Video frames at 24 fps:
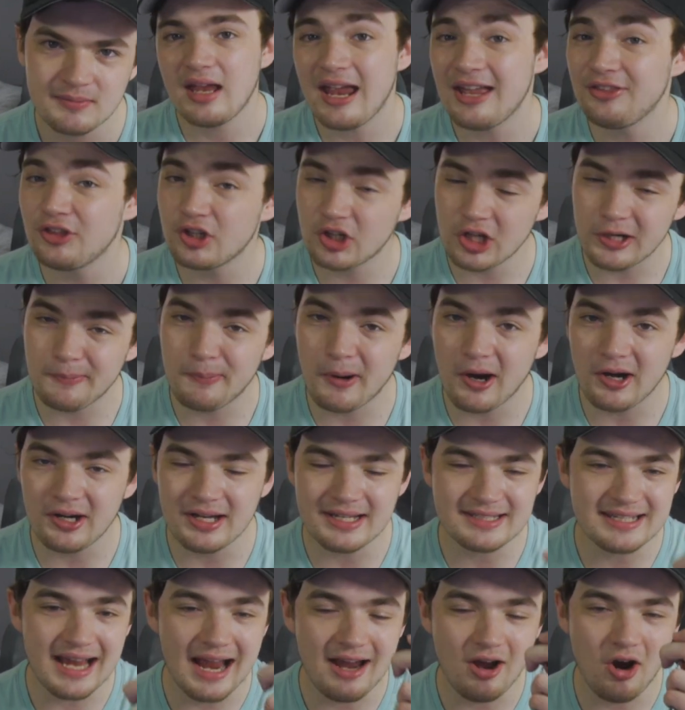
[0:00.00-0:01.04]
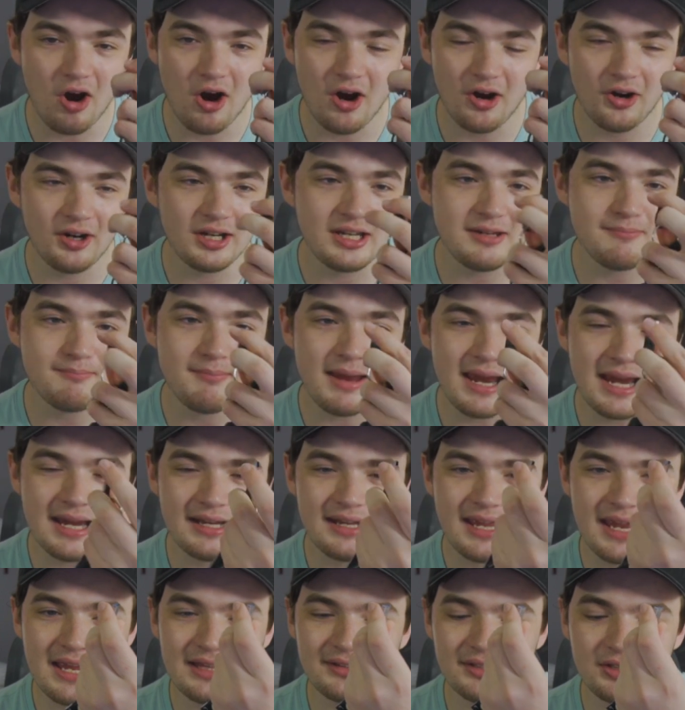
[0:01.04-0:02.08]
And the good part is I already
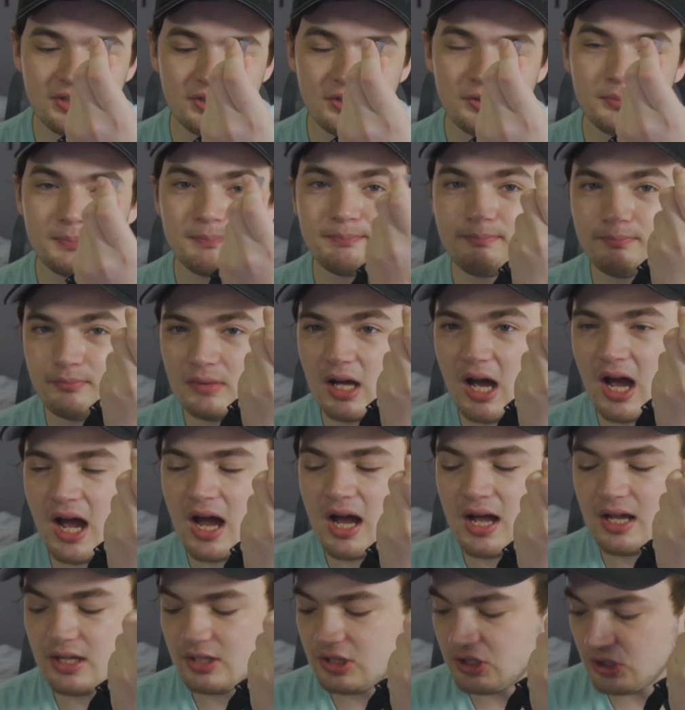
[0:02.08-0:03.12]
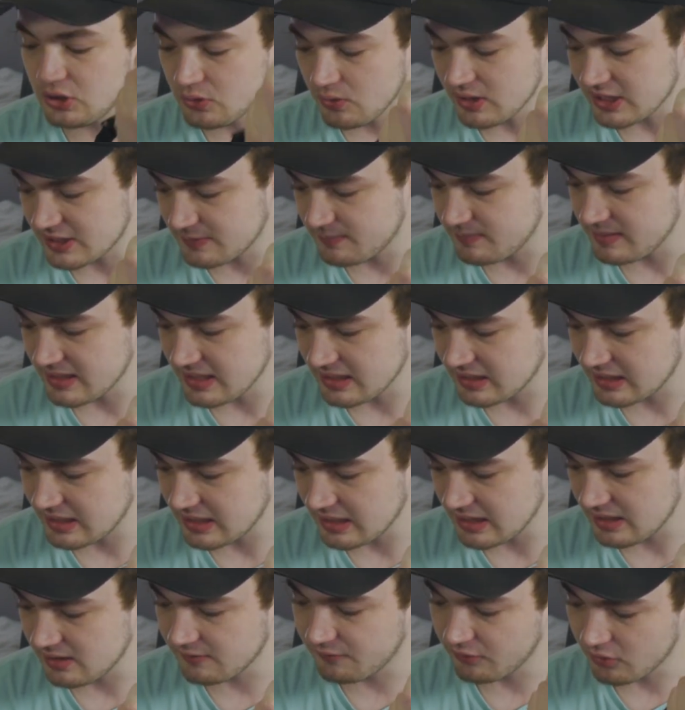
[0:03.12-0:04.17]
made a little USB
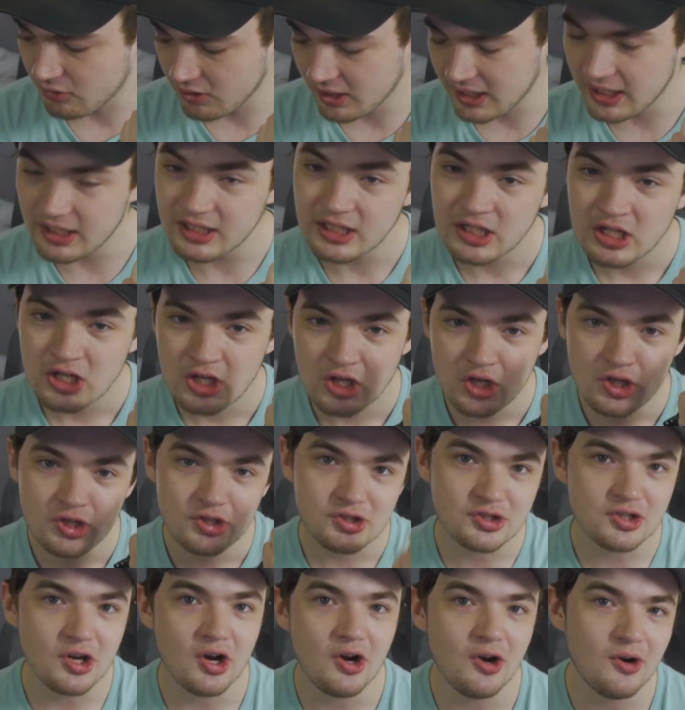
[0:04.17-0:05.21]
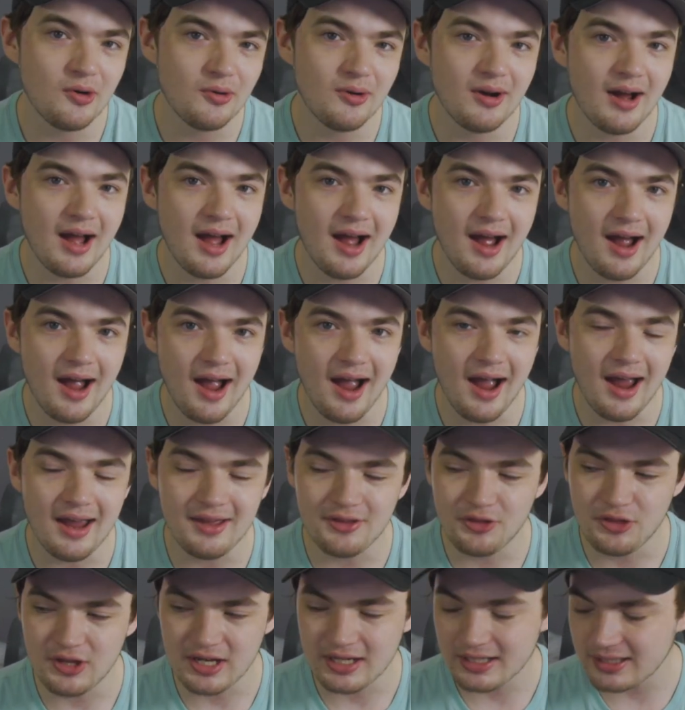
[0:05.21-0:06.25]
key for it, so I
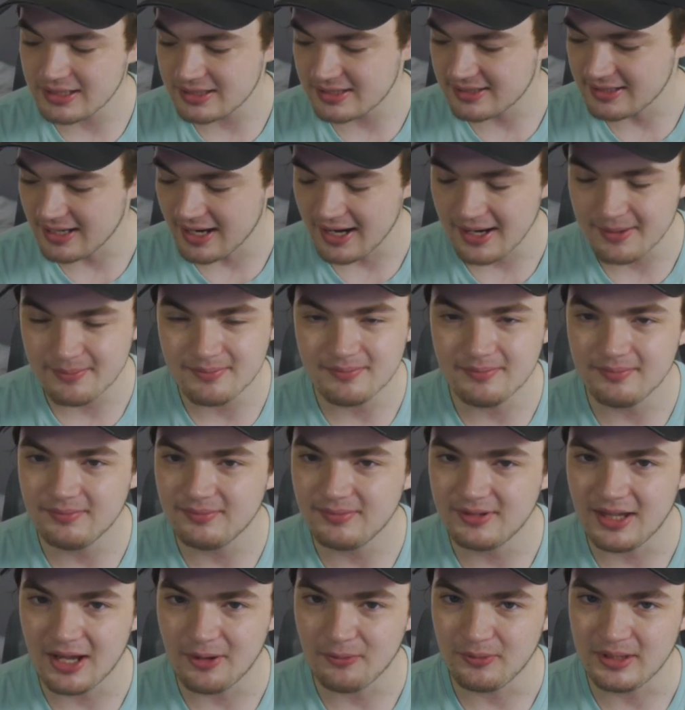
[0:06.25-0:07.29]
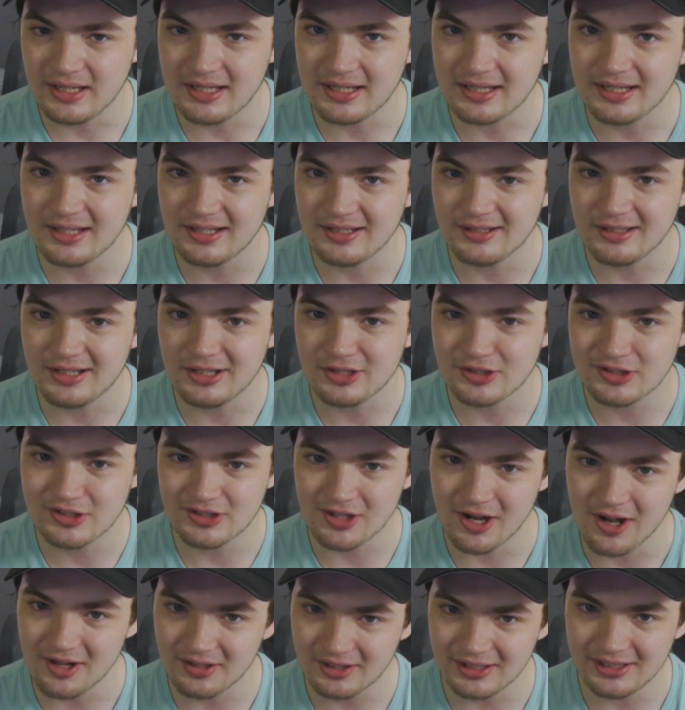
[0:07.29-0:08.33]
think it's time that we can
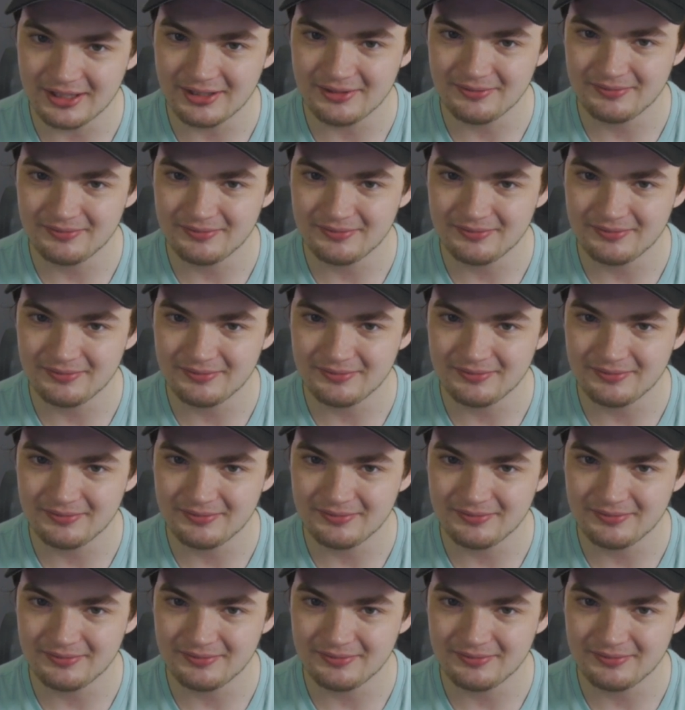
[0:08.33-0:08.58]
install it.